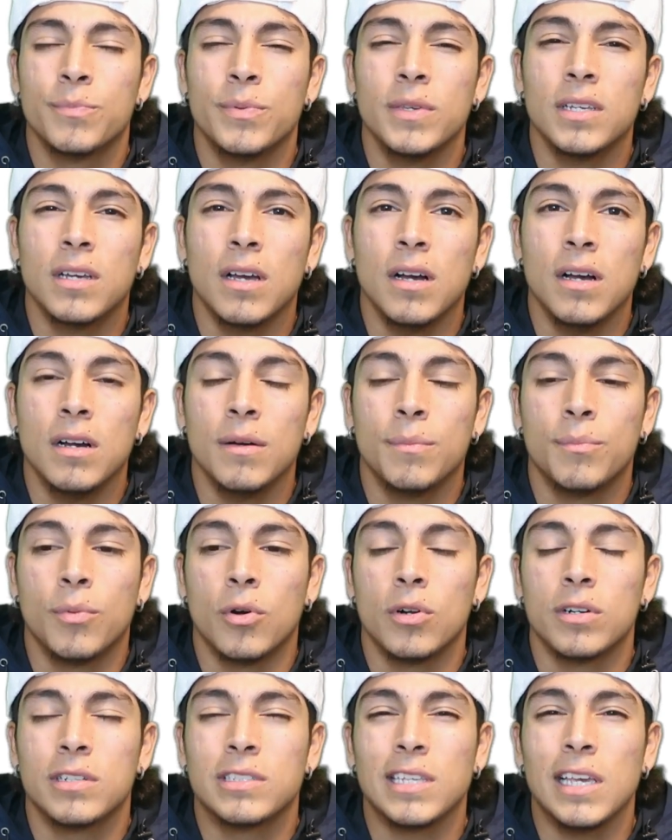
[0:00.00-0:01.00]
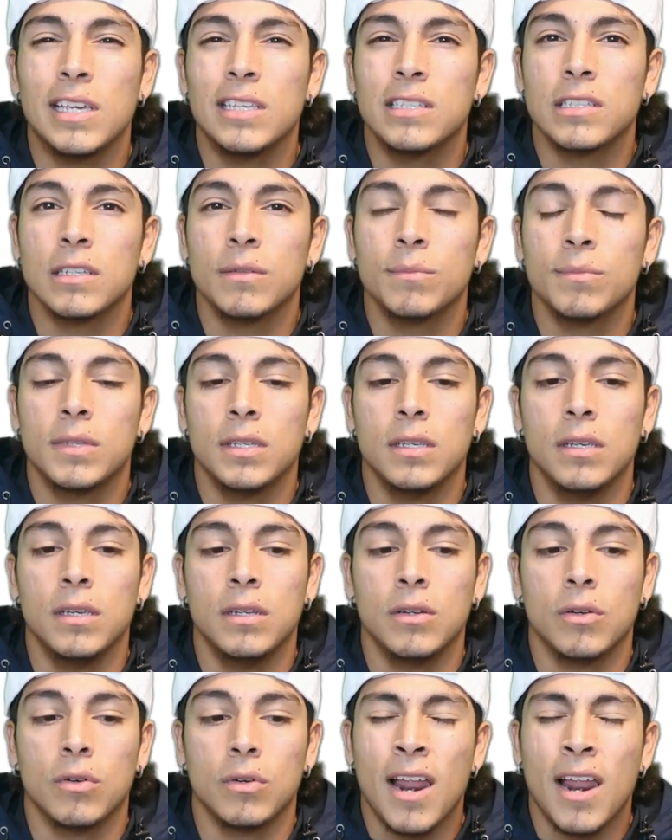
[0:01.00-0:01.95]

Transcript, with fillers: speak up or say something.